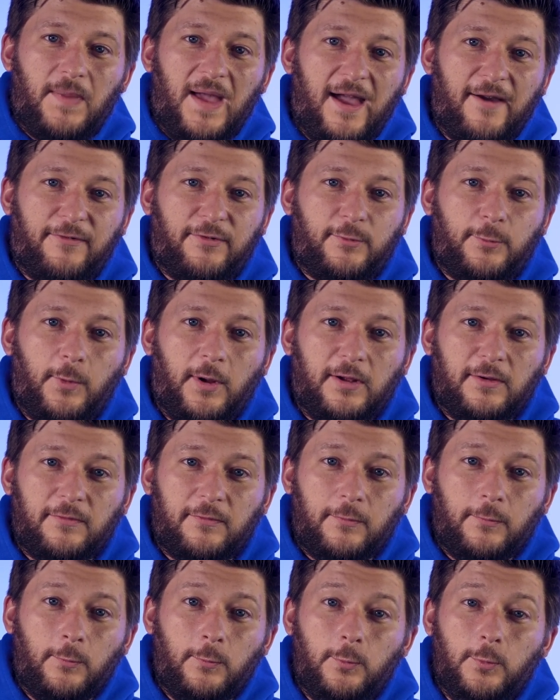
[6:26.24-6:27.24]

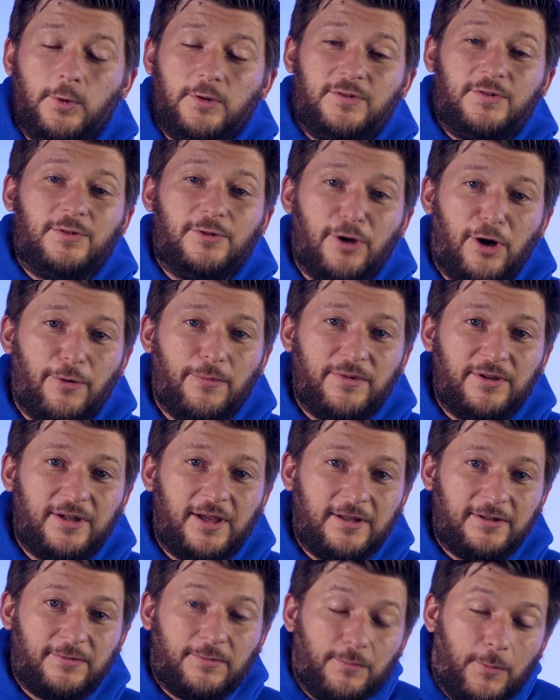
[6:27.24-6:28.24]
f12 would
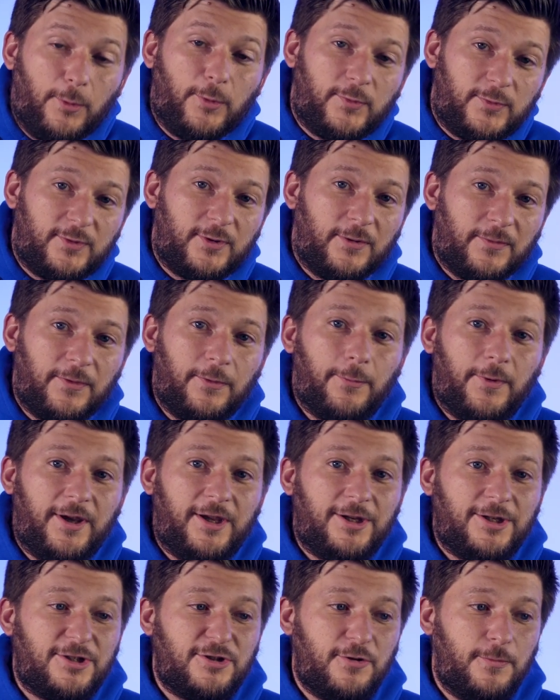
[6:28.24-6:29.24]
dominate most of the
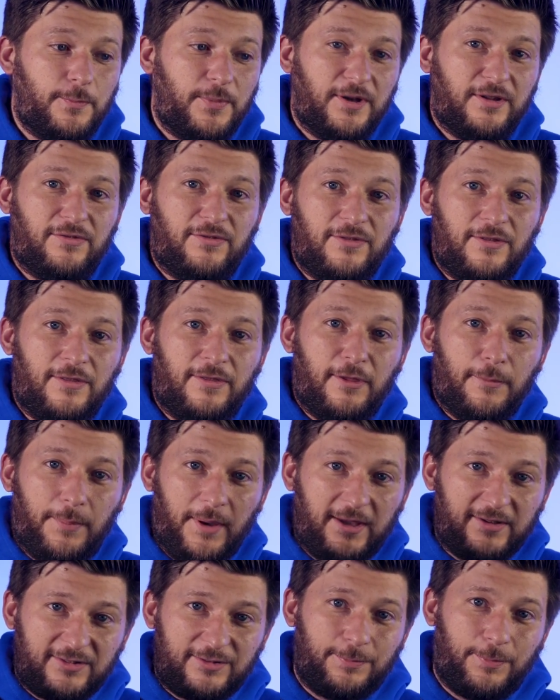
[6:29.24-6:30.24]
range, but the
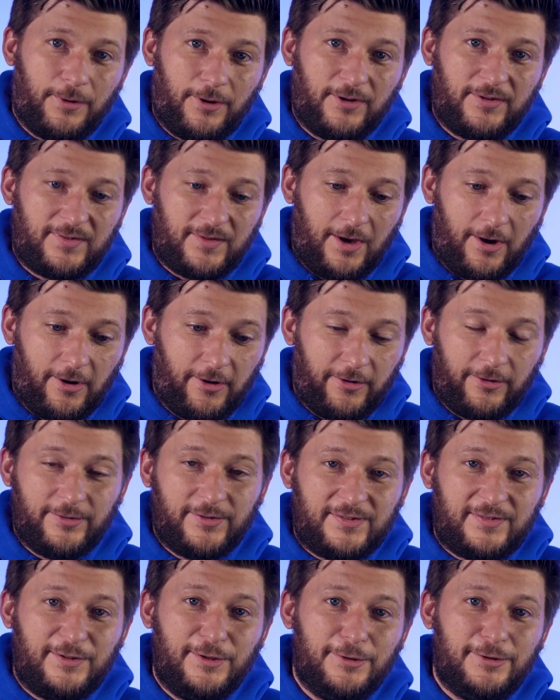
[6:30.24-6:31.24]
best spots are
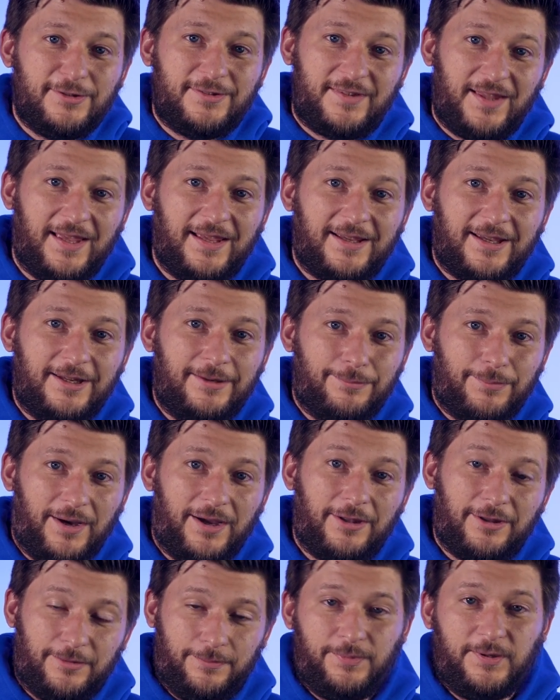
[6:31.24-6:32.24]
still taken
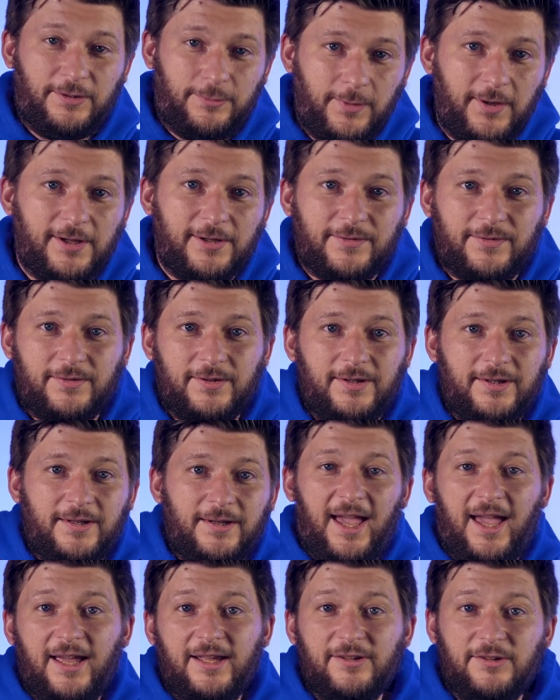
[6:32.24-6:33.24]
by the p12s.
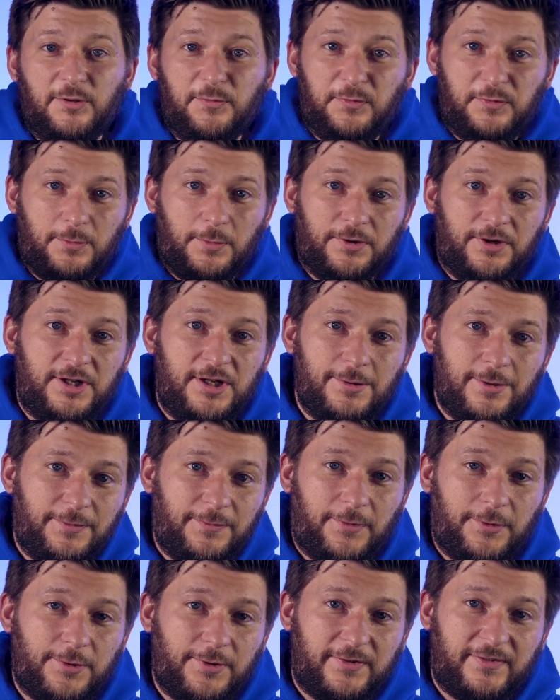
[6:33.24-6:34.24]
And if you want to hear it
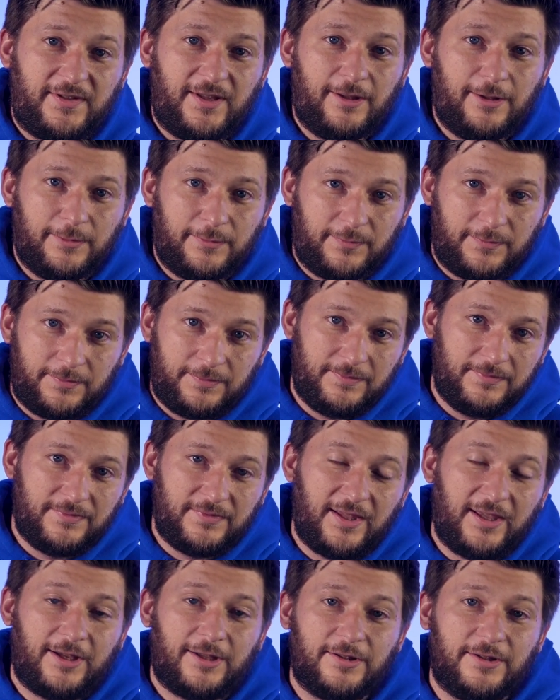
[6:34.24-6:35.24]
for yourself,
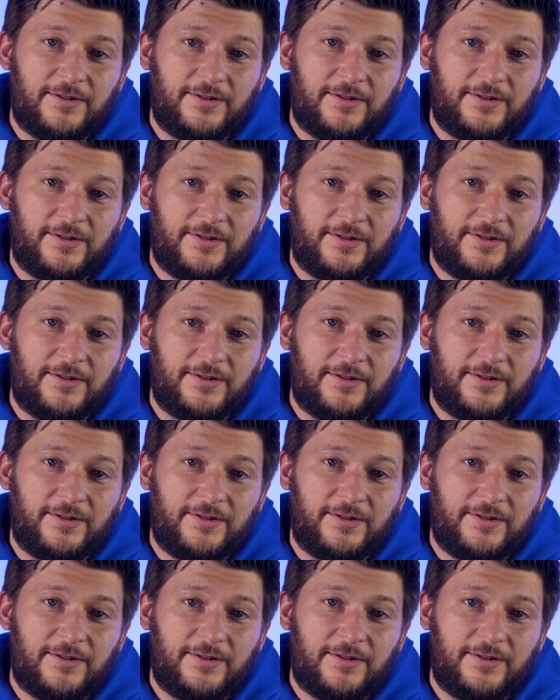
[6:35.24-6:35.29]
take a